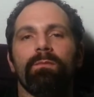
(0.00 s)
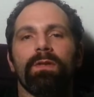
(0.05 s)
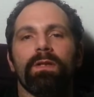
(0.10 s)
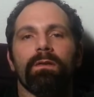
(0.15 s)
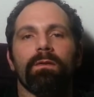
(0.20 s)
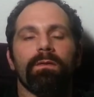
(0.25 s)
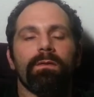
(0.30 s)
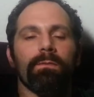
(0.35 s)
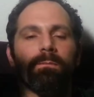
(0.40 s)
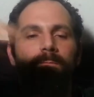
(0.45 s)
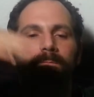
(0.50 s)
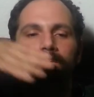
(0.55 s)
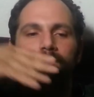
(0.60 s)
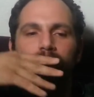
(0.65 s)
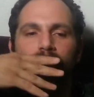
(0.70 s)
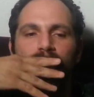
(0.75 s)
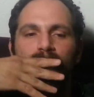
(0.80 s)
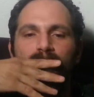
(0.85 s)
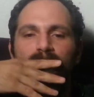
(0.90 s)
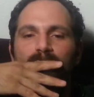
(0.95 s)
build,
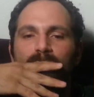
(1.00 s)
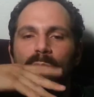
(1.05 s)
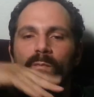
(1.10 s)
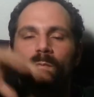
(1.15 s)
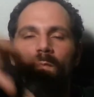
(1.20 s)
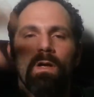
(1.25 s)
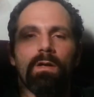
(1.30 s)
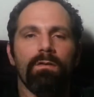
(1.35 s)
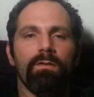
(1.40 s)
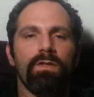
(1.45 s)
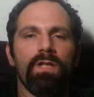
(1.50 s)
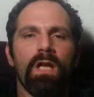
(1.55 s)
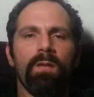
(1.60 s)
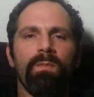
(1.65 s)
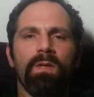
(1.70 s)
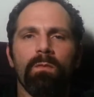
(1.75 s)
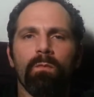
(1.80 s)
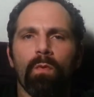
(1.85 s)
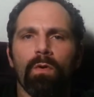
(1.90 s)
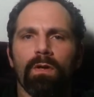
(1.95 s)

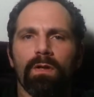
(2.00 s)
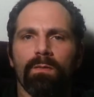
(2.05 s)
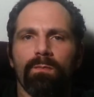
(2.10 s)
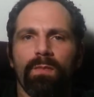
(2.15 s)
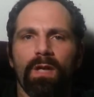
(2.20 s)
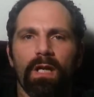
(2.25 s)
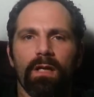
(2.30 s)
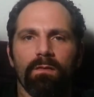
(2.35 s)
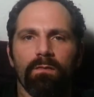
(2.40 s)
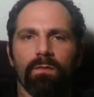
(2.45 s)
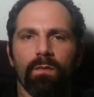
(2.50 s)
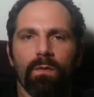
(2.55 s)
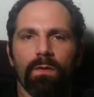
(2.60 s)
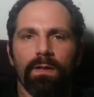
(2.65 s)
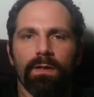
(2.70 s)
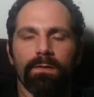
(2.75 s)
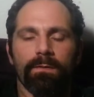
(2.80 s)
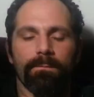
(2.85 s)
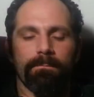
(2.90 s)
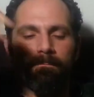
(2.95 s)
J.P. Morgan paid for it.